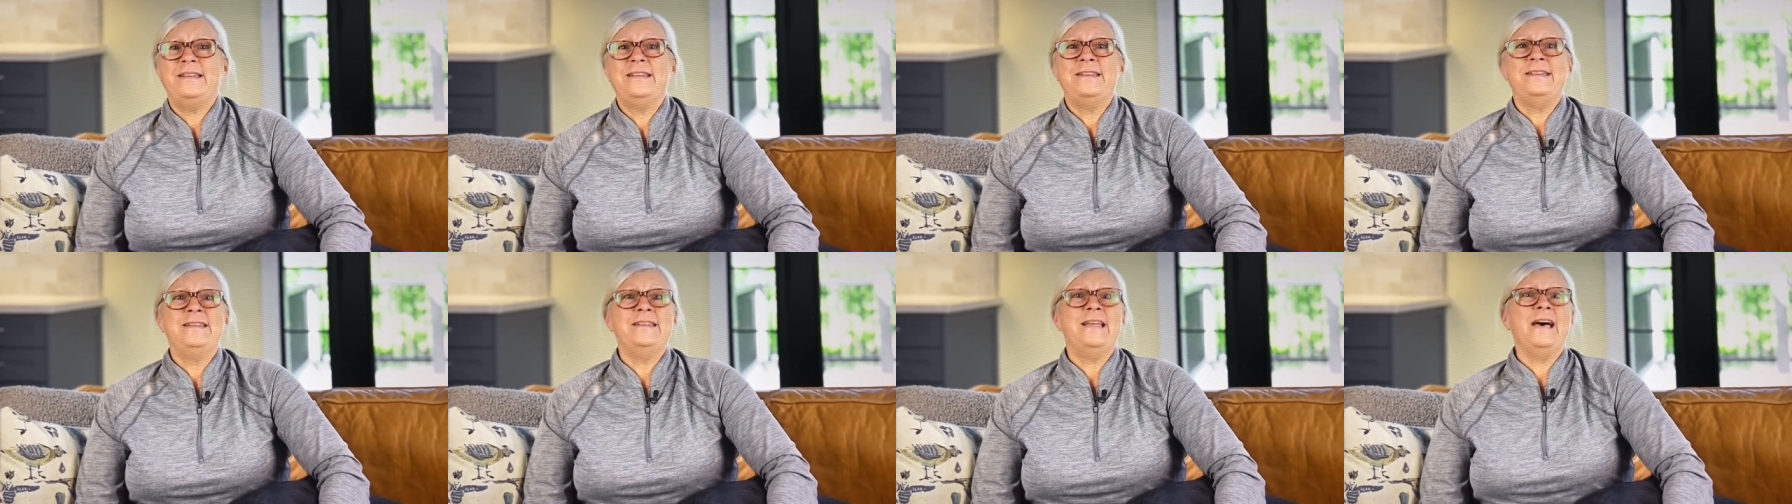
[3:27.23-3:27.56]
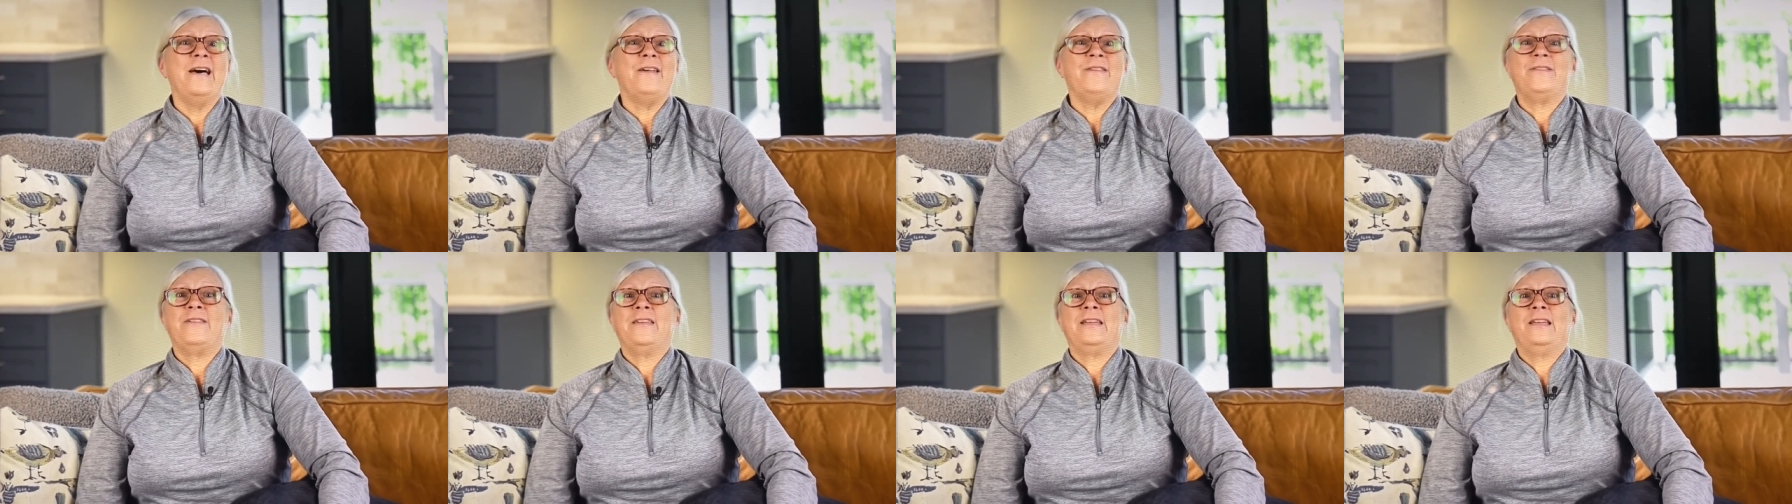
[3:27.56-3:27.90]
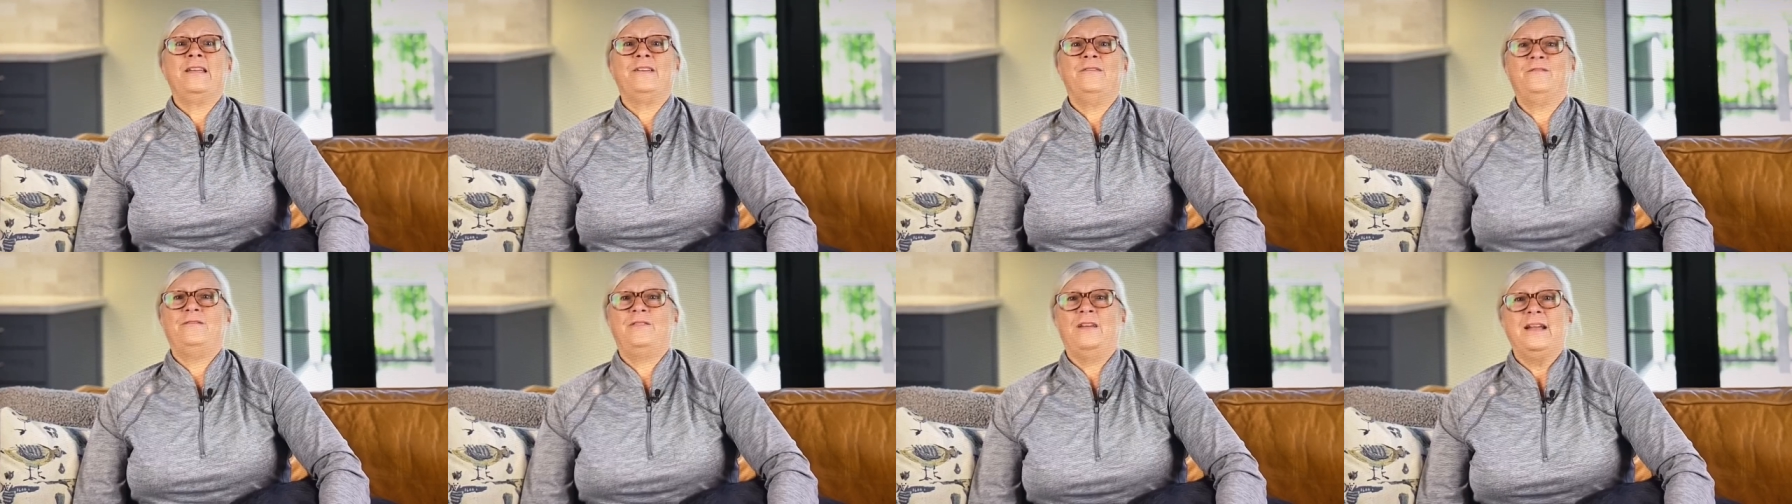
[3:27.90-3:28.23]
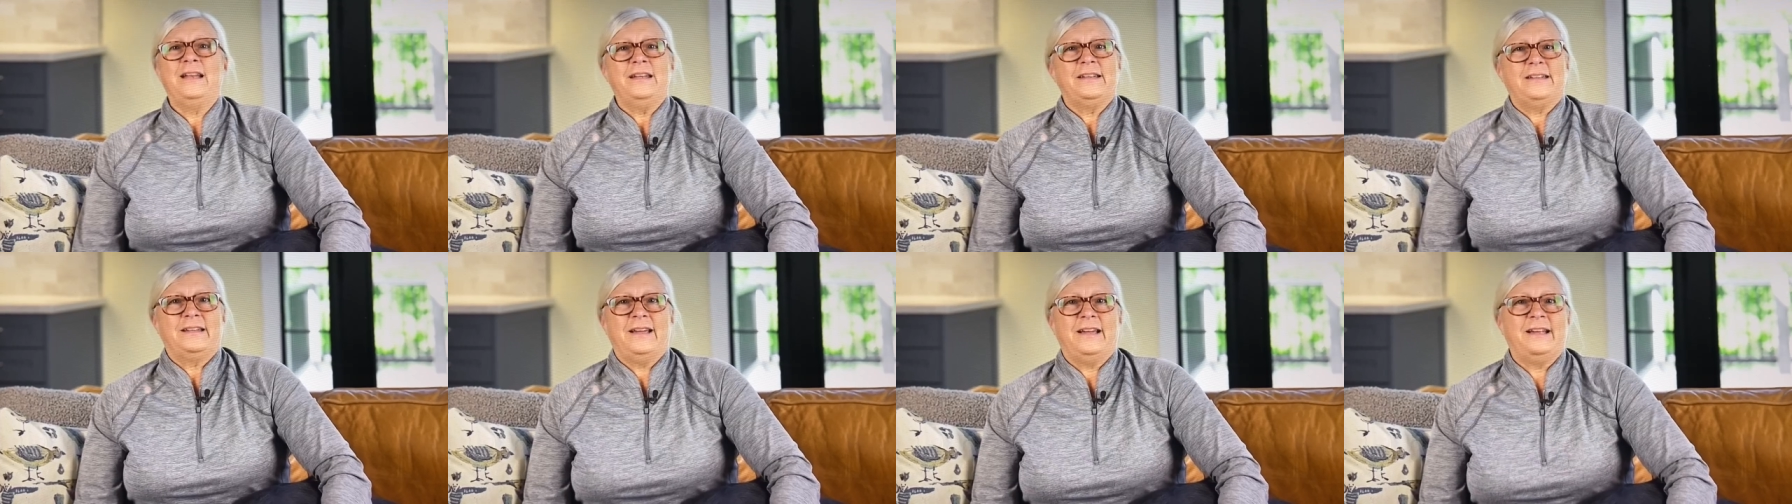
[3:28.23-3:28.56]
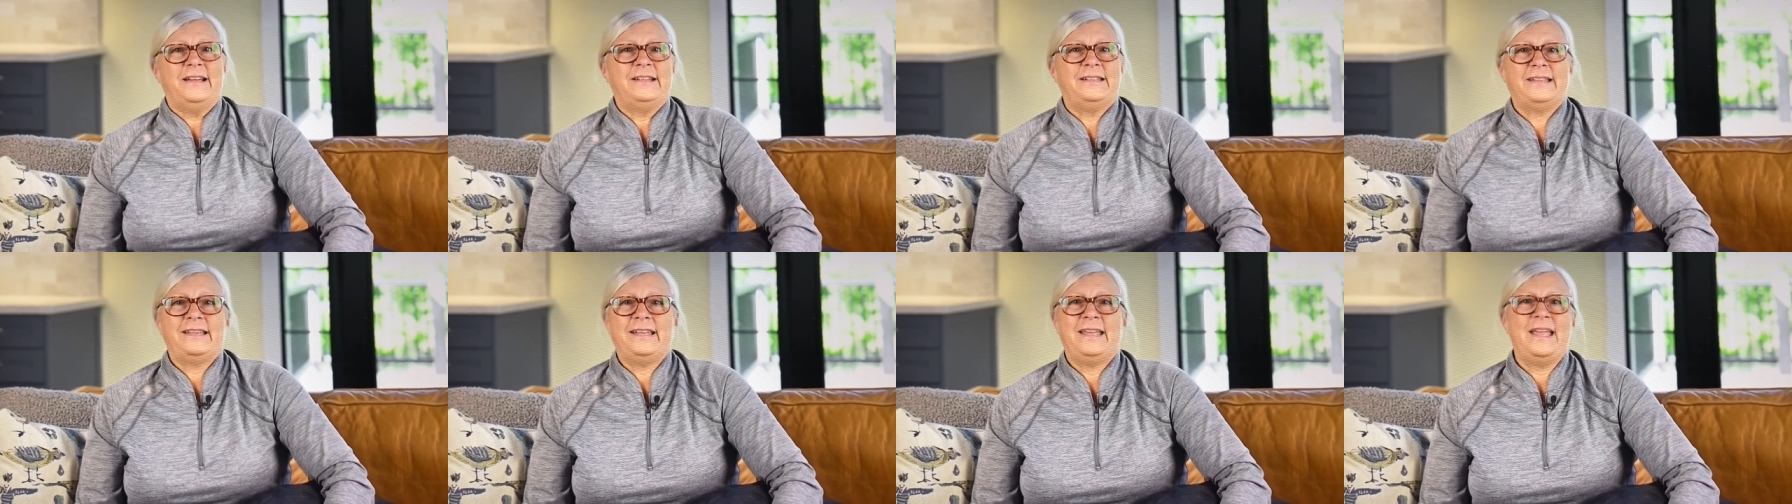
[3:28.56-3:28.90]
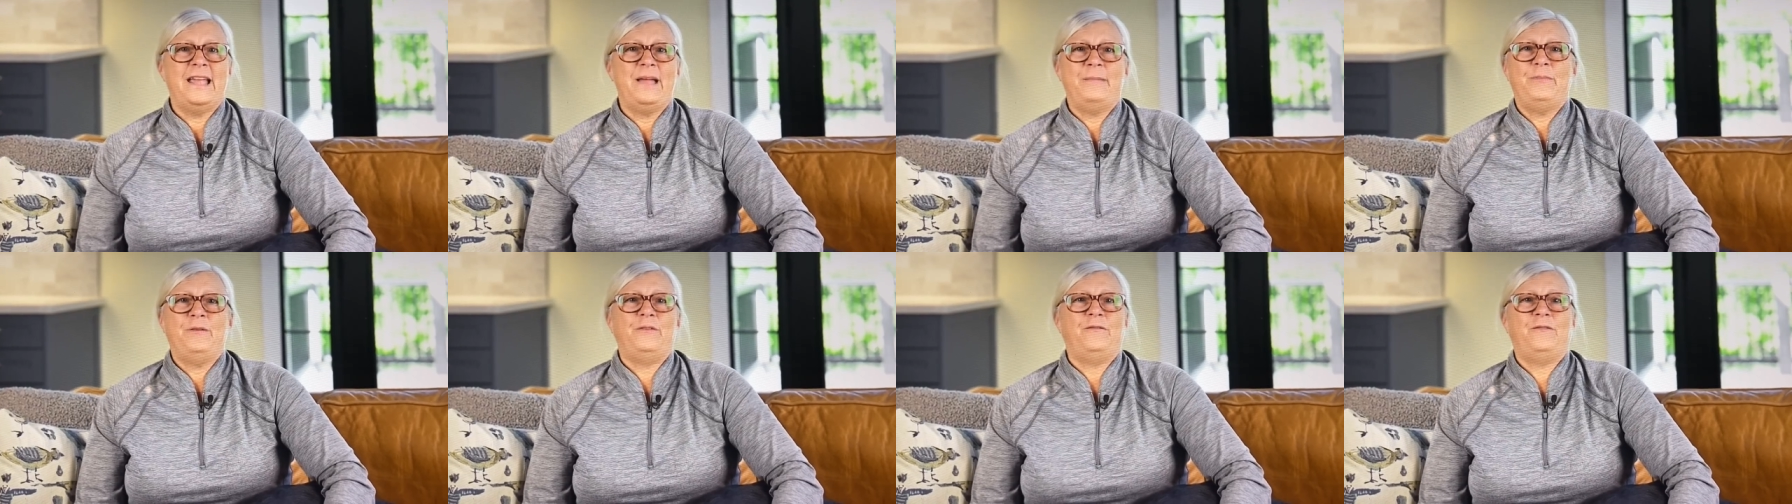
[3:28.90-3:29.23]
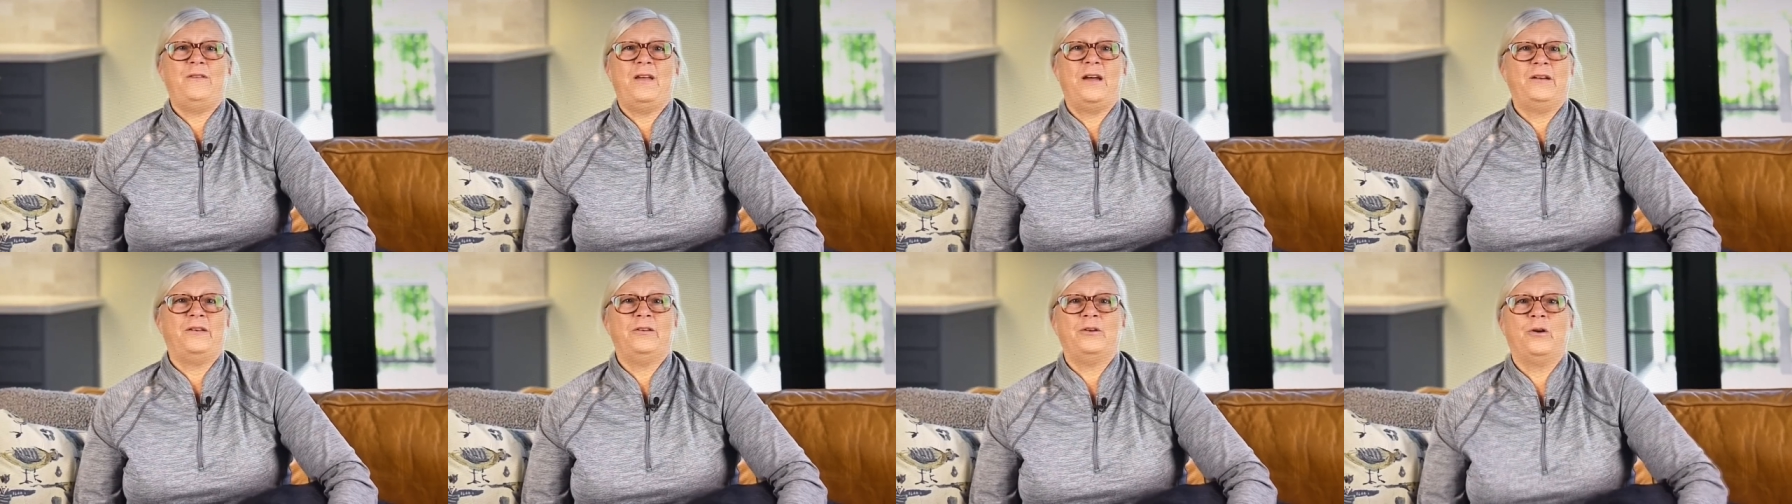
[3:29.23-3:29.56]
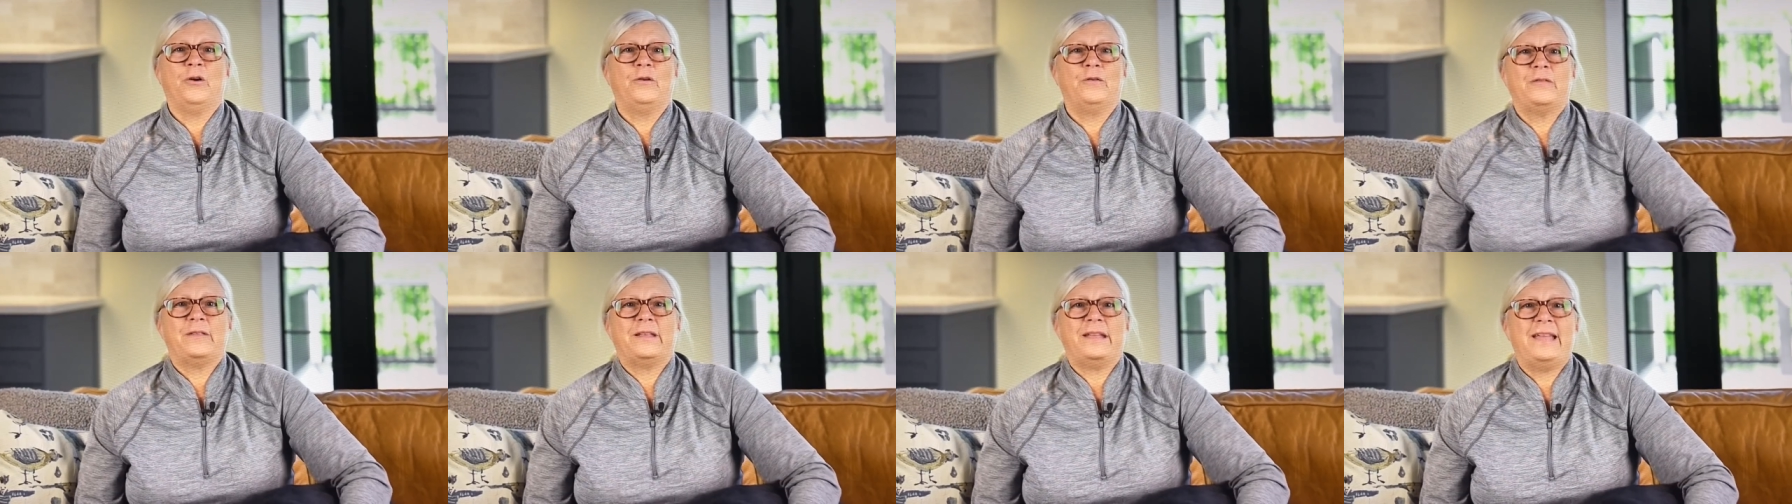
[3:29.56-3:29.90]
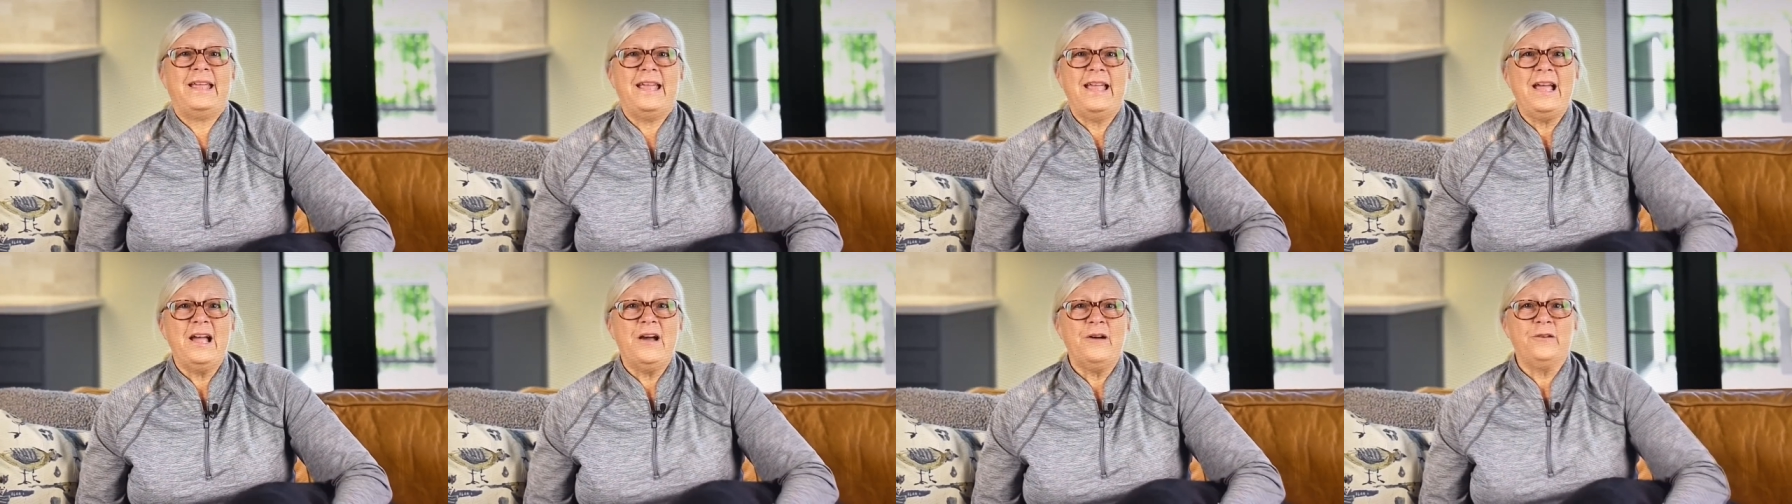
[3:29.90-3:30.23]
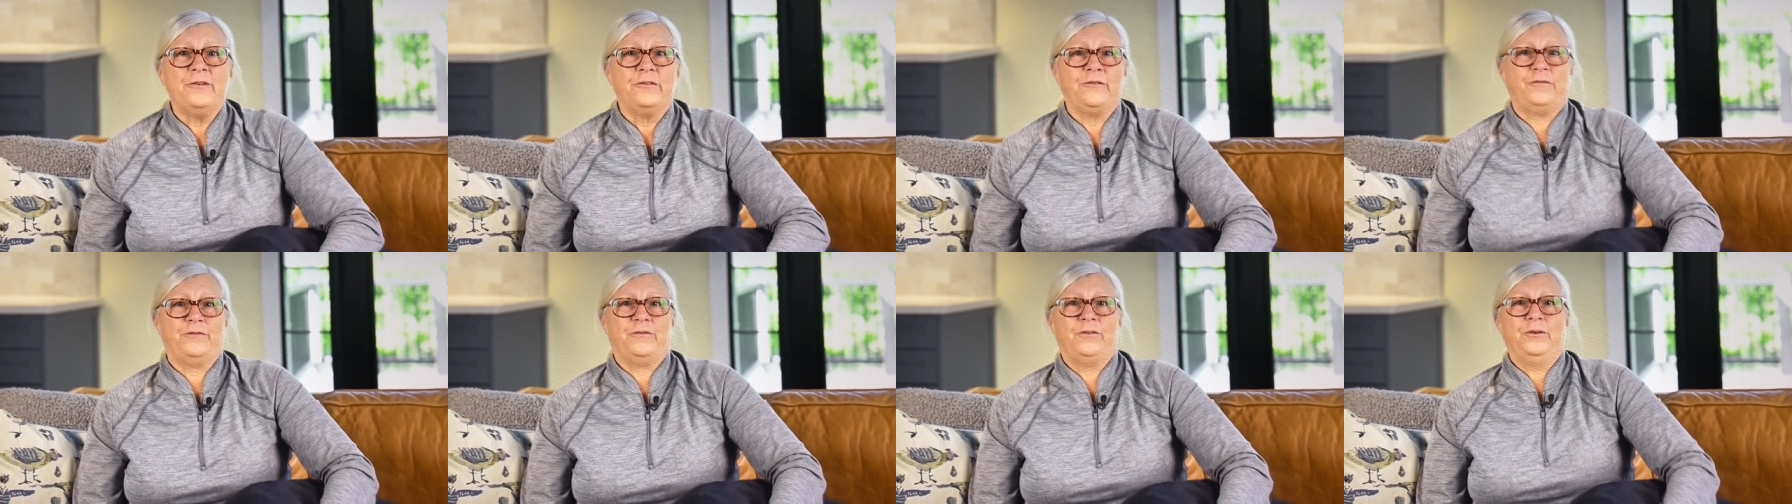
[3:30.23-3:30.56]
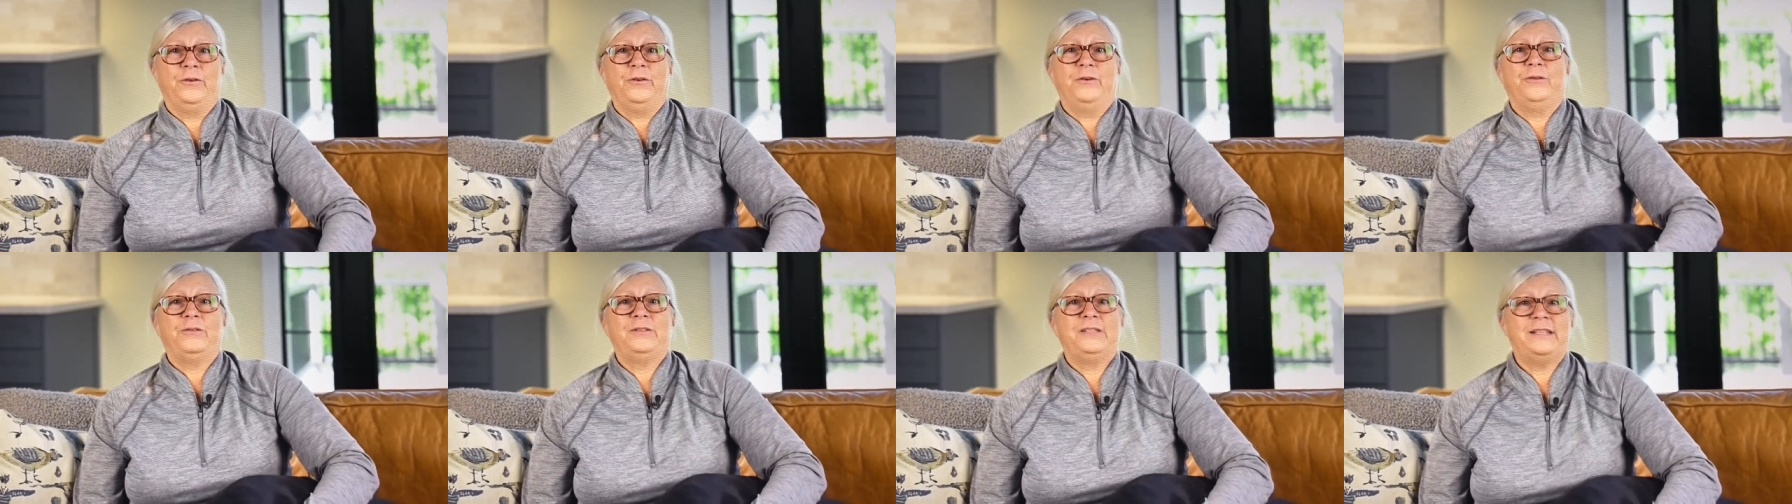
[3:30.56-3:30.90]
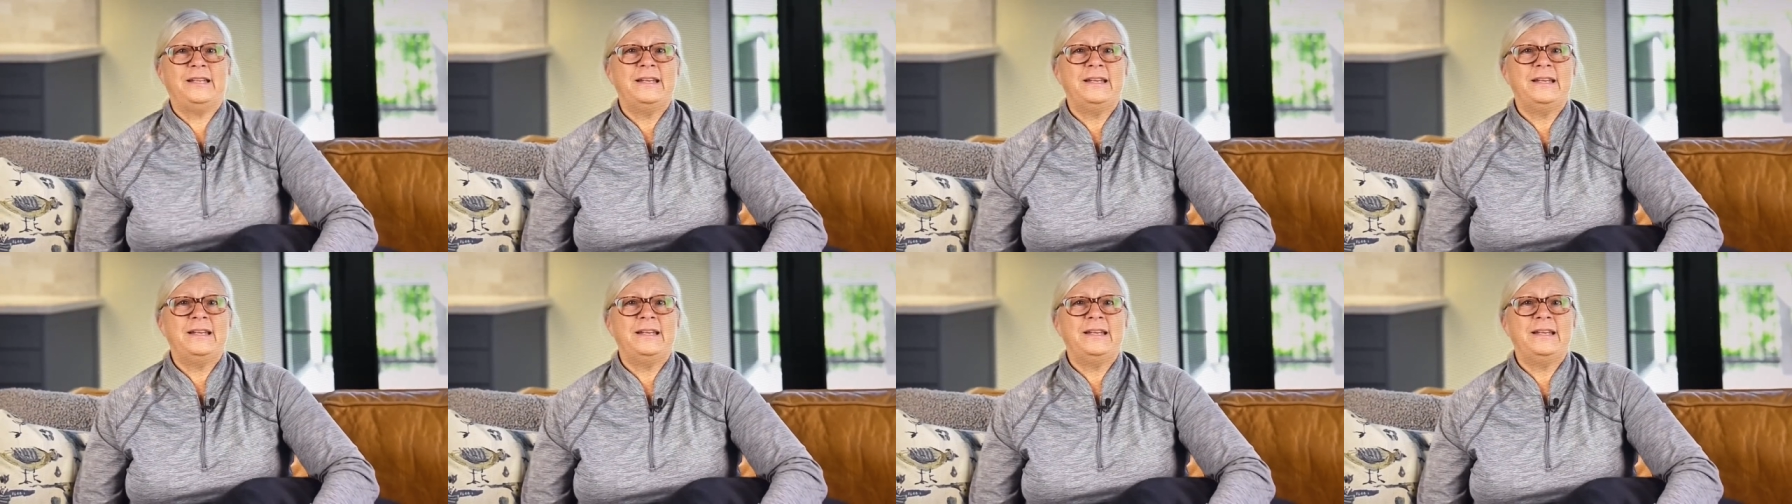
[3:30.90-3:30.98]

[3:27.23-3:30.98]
nothing in vet diets that can't be found in over the counter foods.